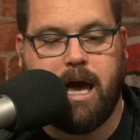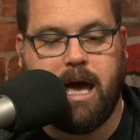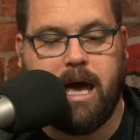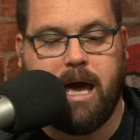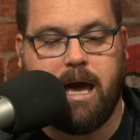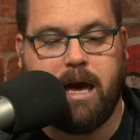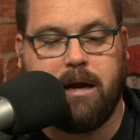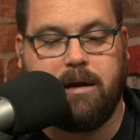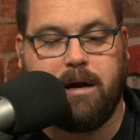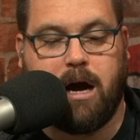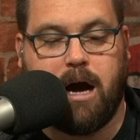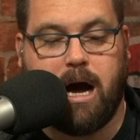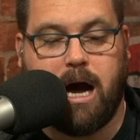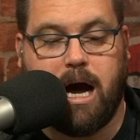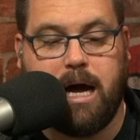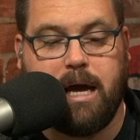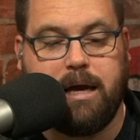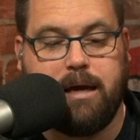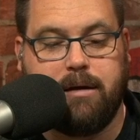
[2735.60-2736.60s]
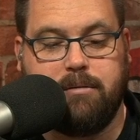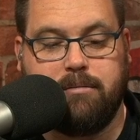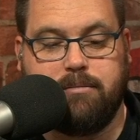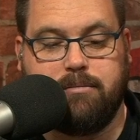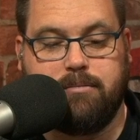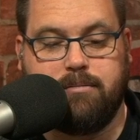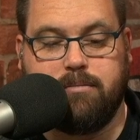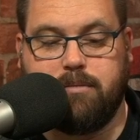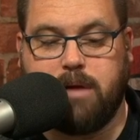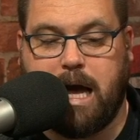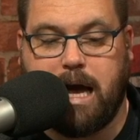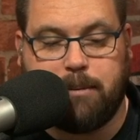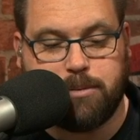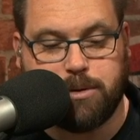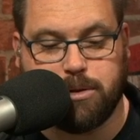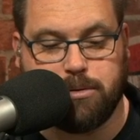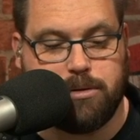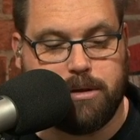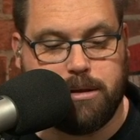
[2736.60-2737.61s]
And I
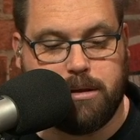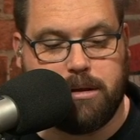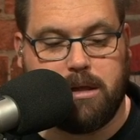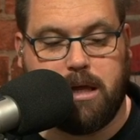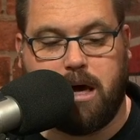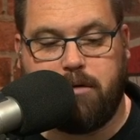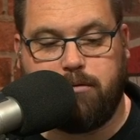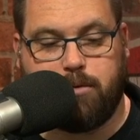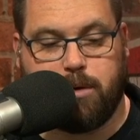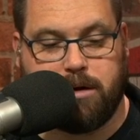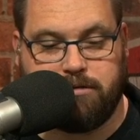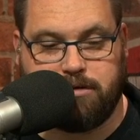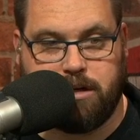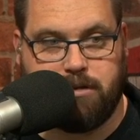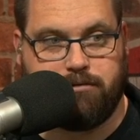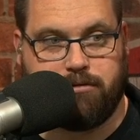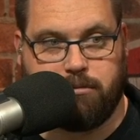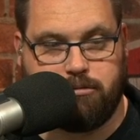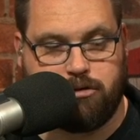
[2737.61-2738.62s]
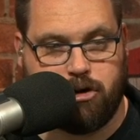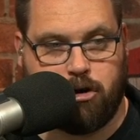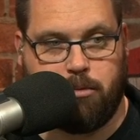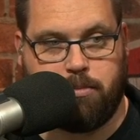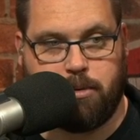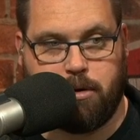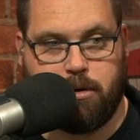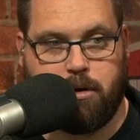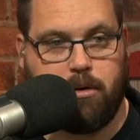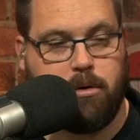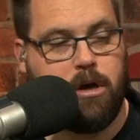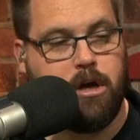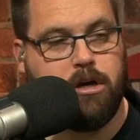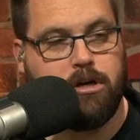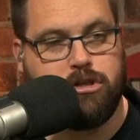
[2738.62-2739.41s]
absolutely love what I've seen from Joe Burrow.